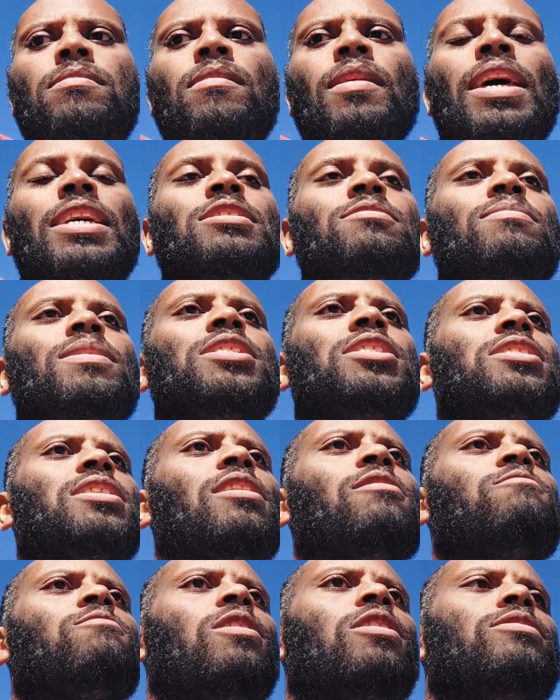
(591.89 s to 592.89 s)
As much as I
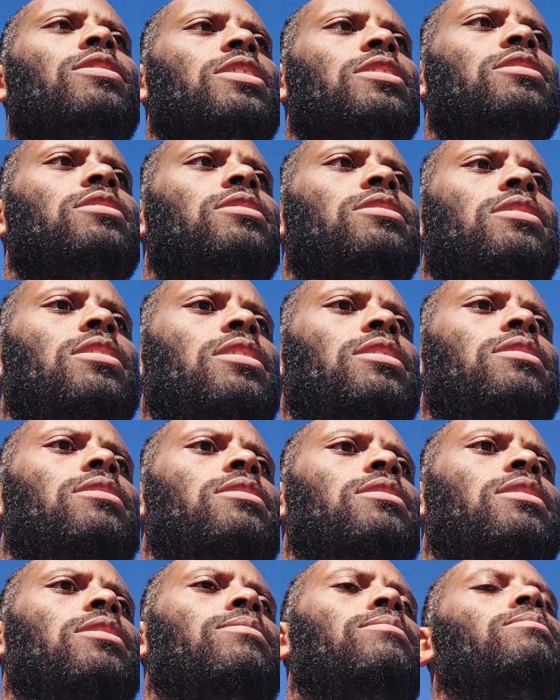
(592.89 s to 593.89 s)
want it,
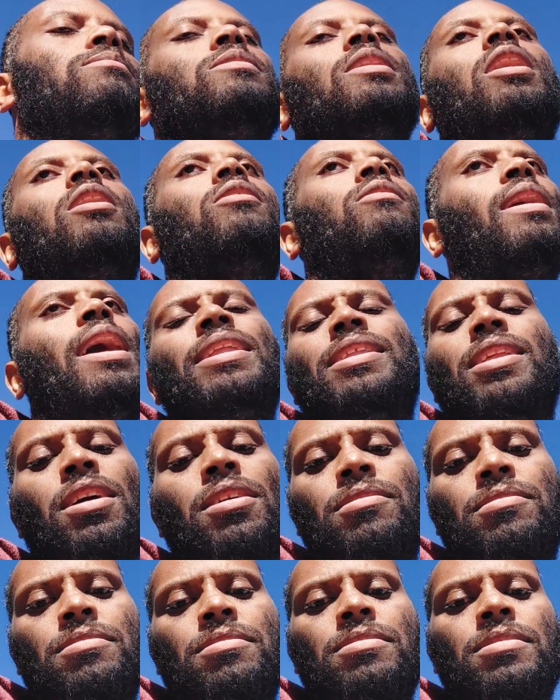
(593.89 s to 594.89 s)
no, I don't.